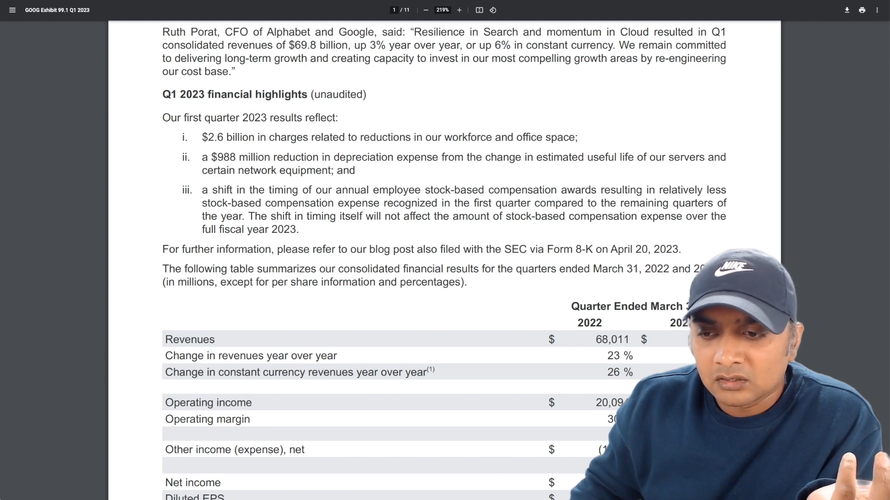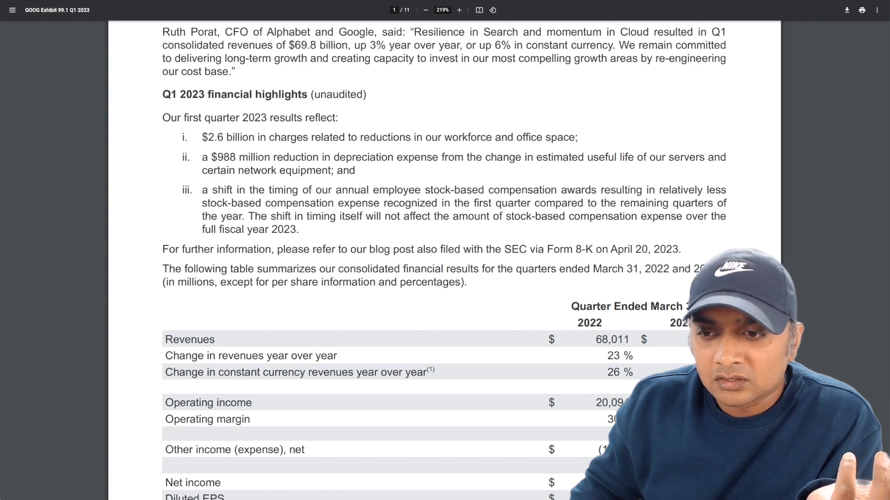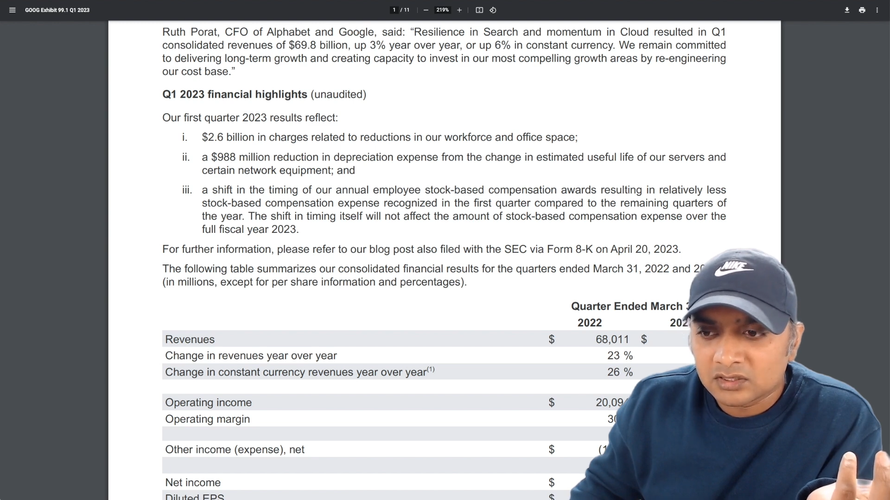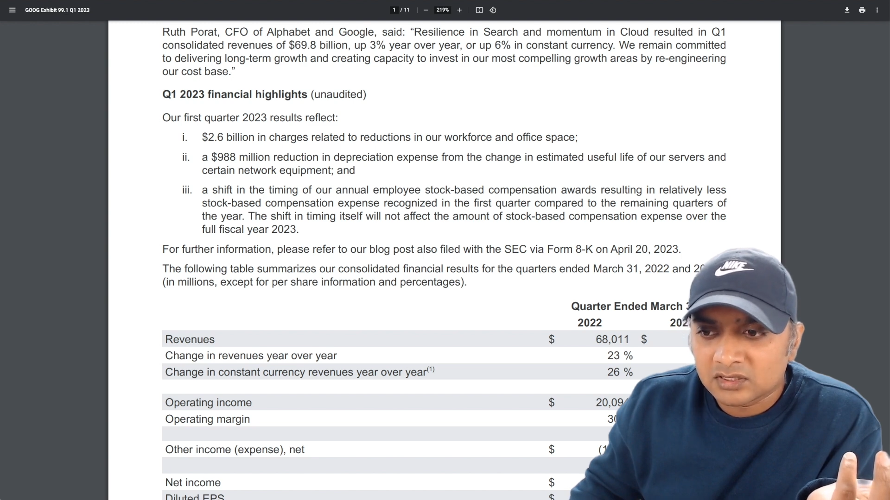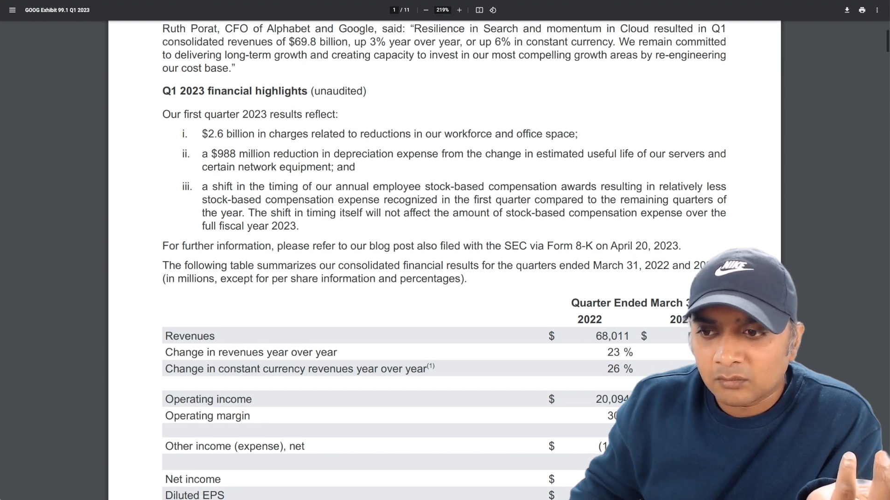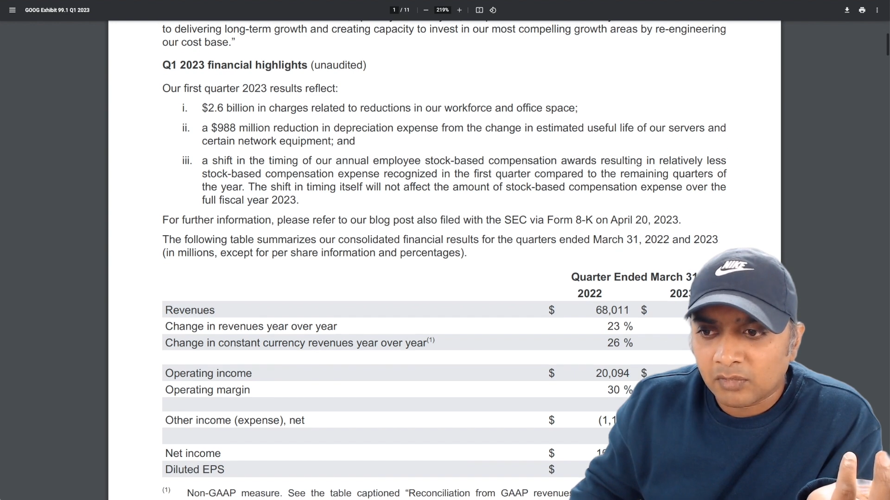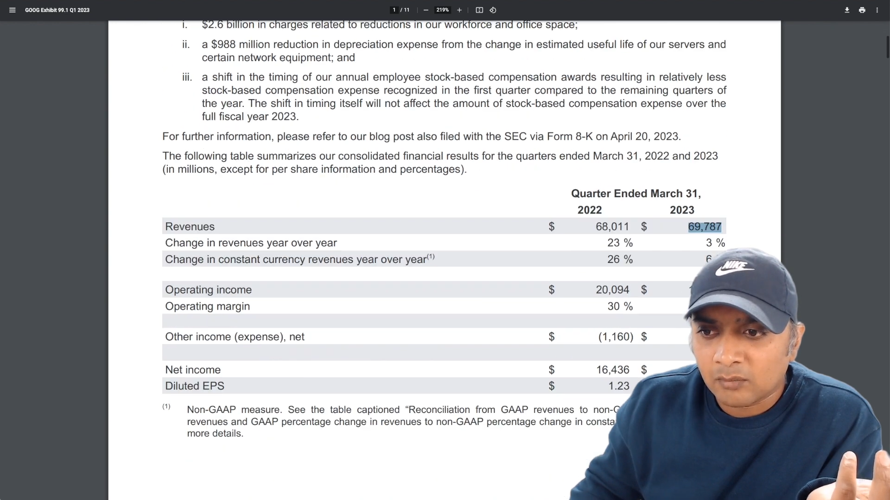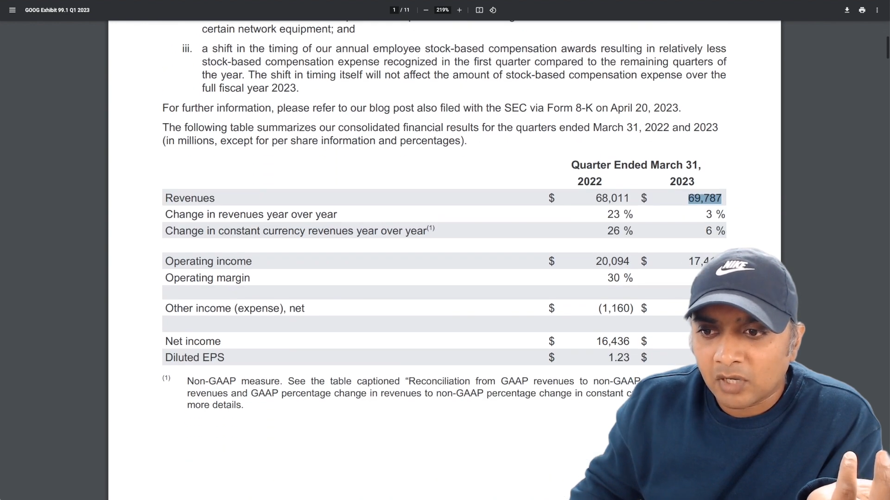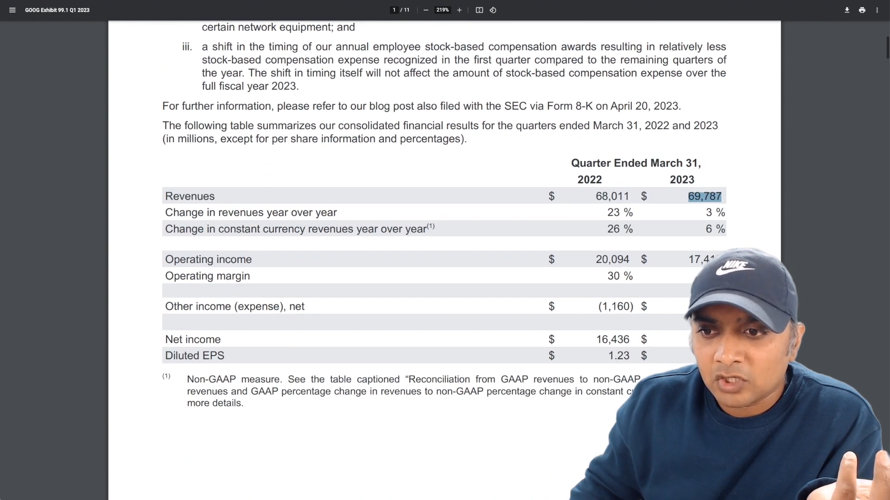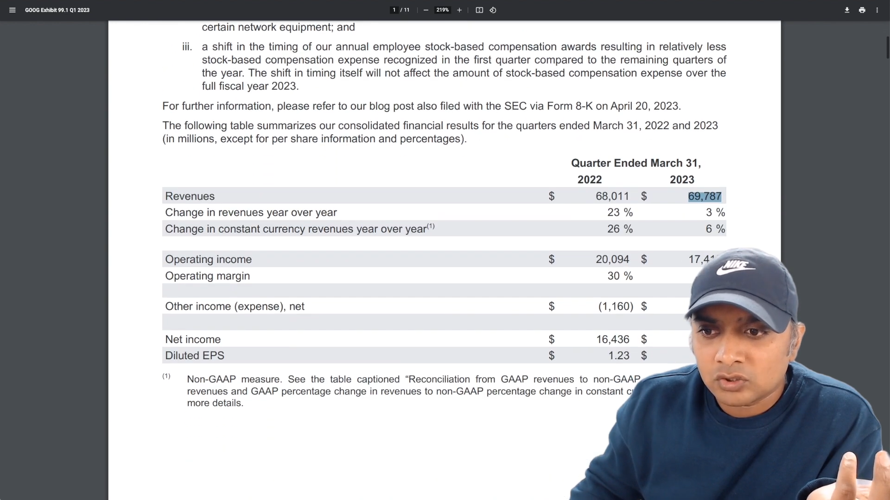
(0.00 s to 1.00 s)
the system had
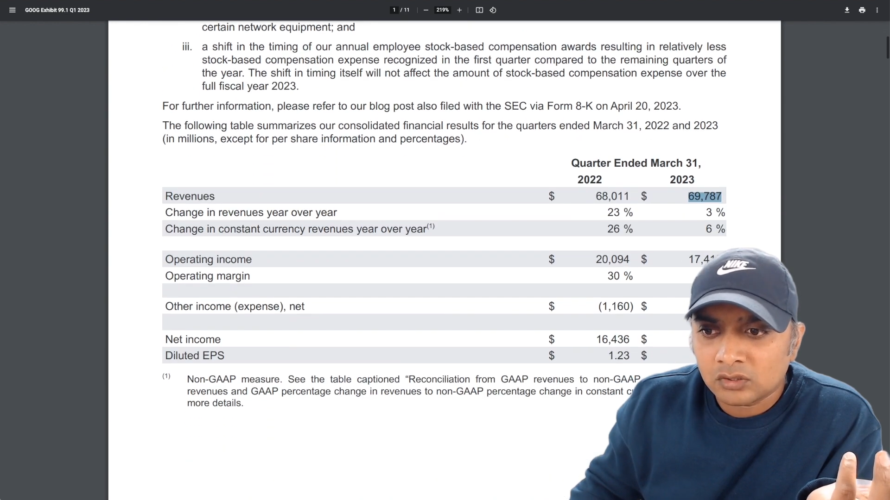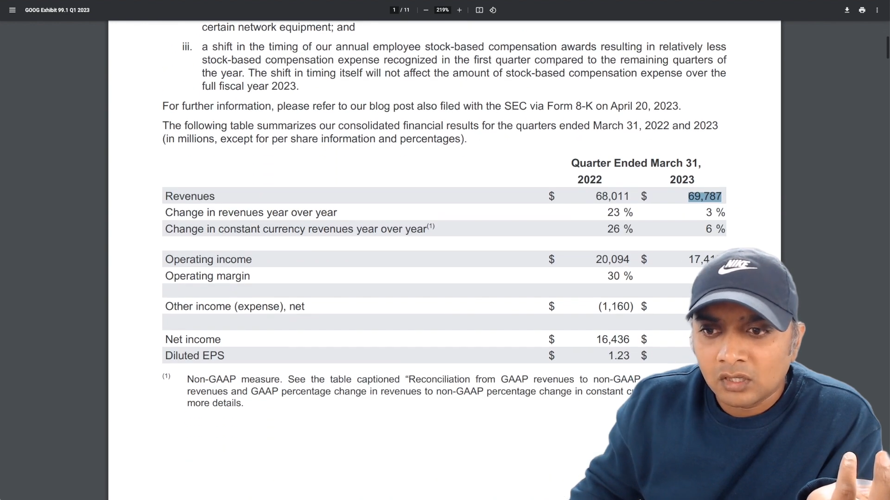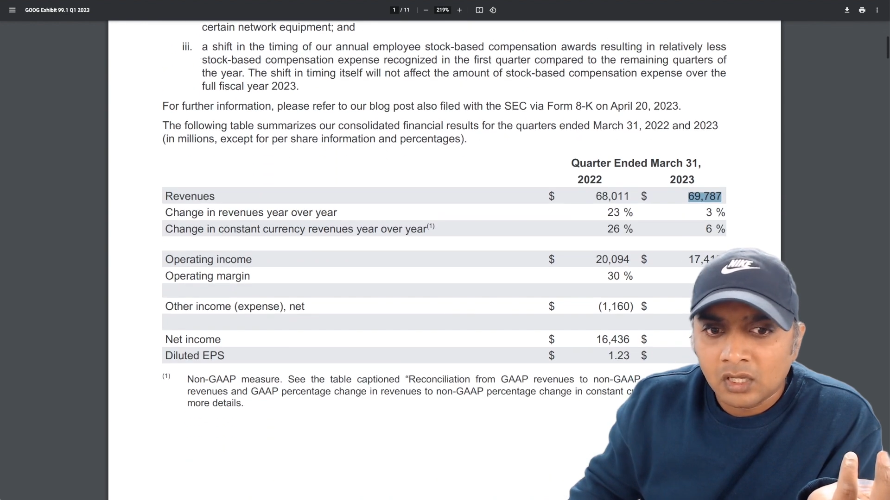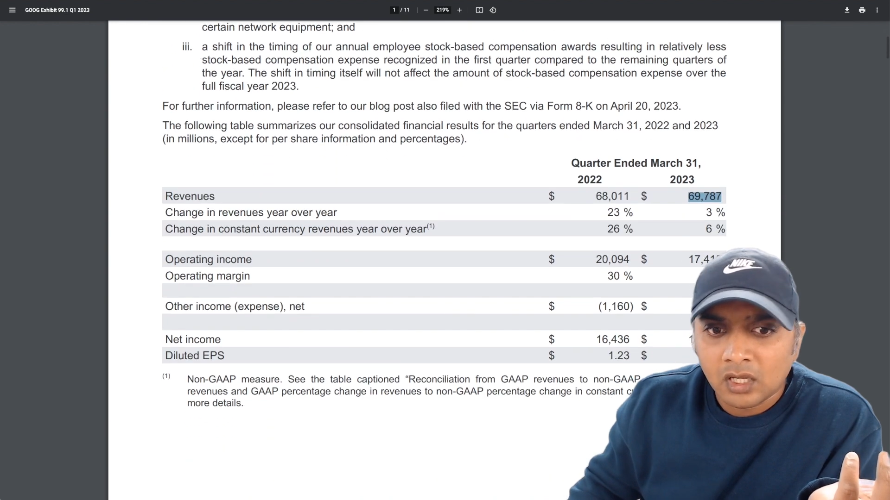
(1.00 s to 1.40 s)
mentioned